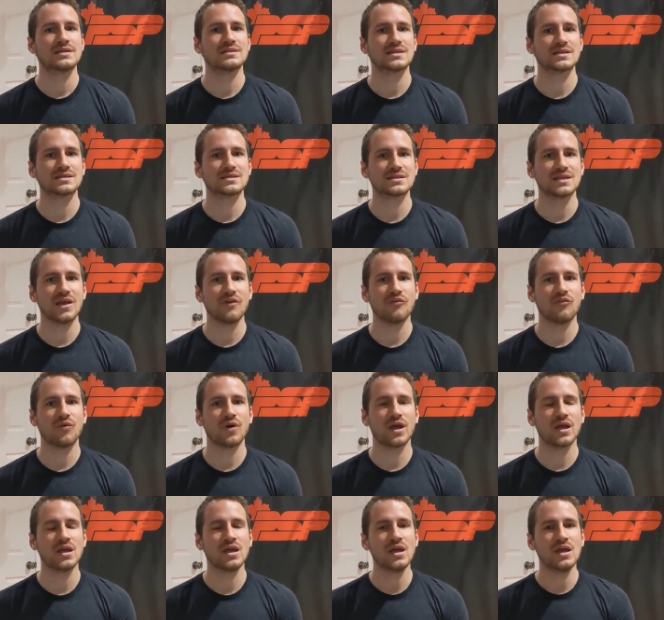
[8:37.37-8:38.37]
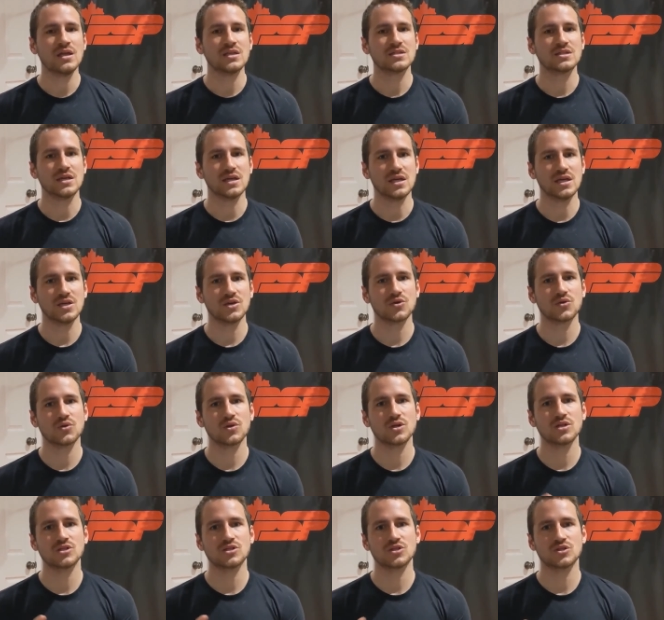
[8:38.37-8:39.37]
is a safe way to
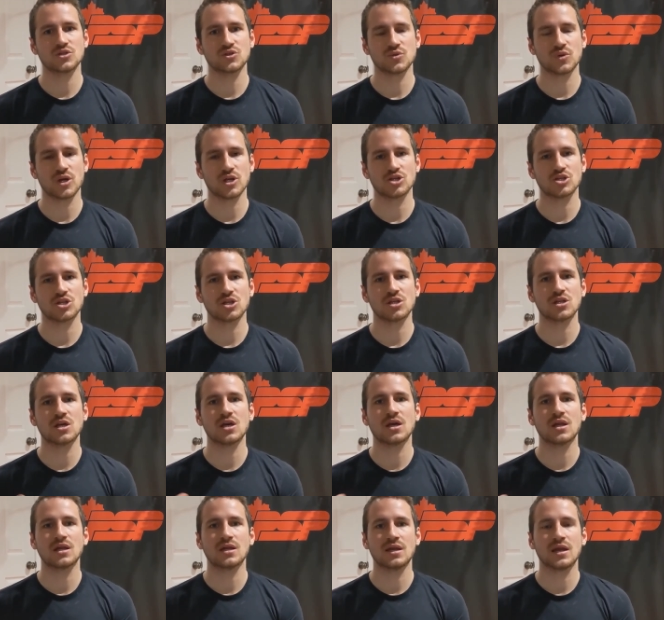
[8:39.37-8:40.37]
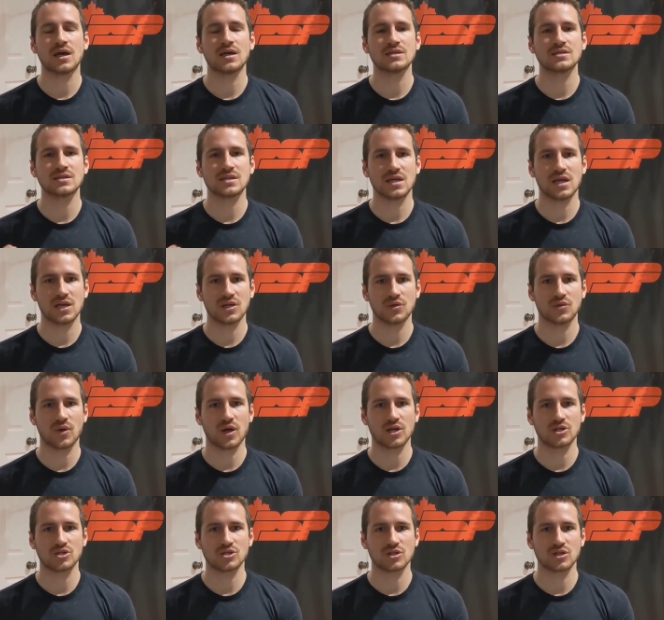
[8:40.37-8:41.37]
increase your duration nice and
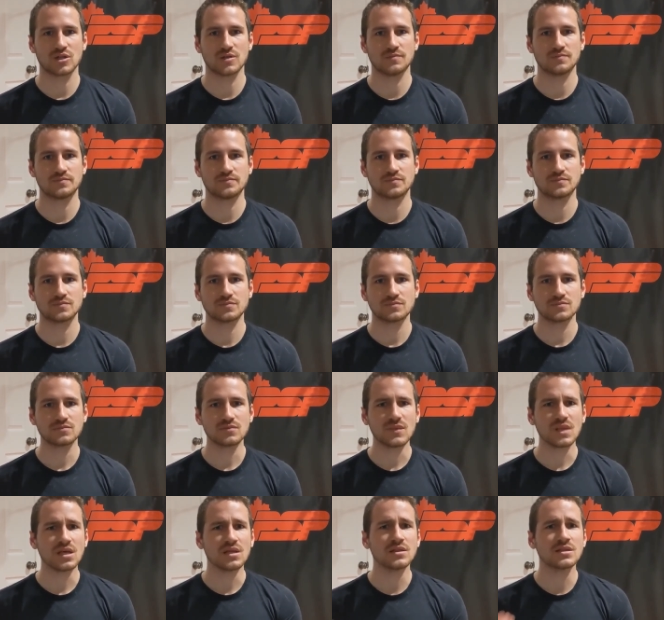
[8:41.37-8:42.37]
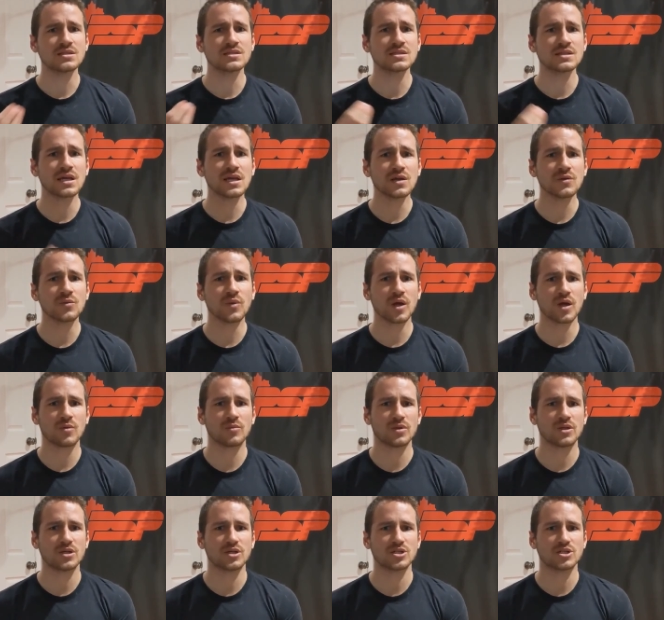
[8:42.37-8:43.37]
gradually. The second
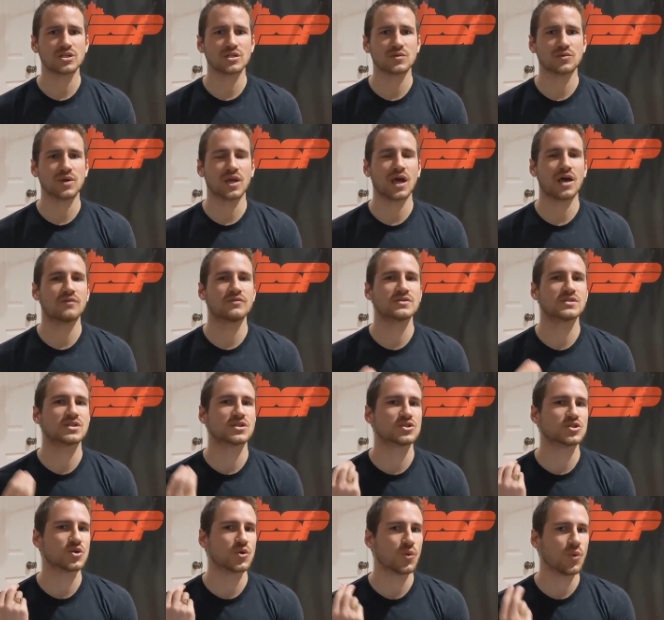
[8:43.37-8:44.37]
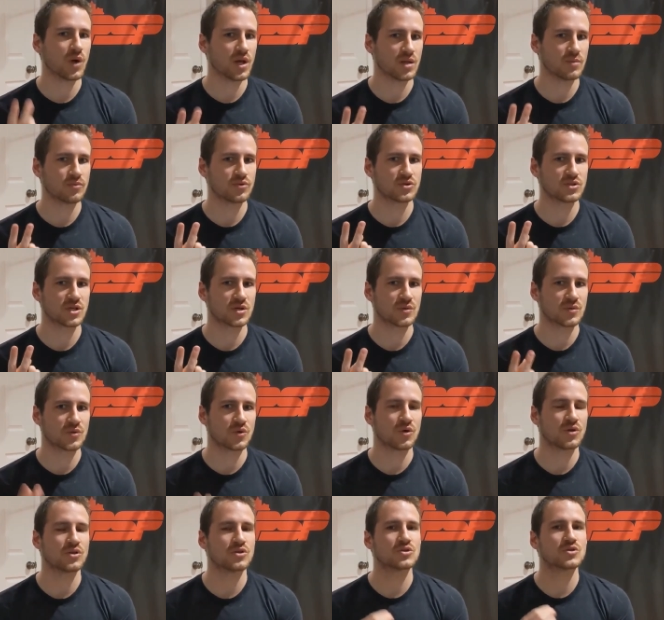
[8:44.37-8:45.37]
recommendation that we have is the 20%
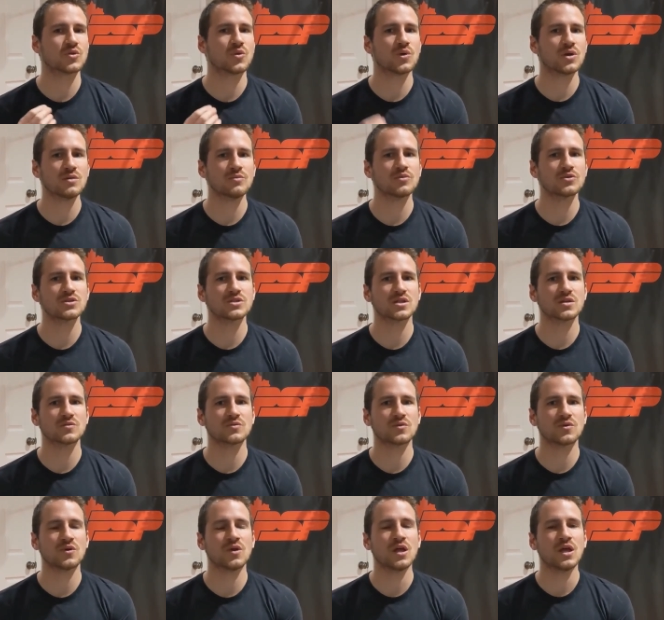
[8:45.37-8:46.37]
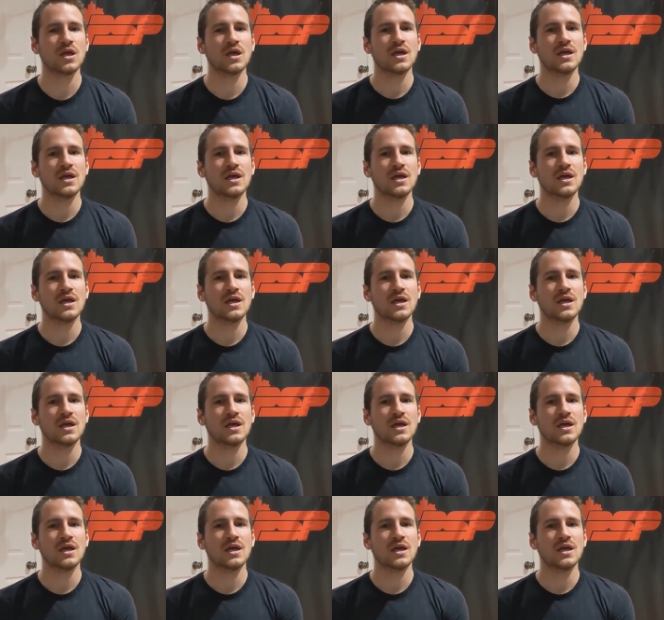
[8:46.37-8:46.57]
rule, and the 20% rule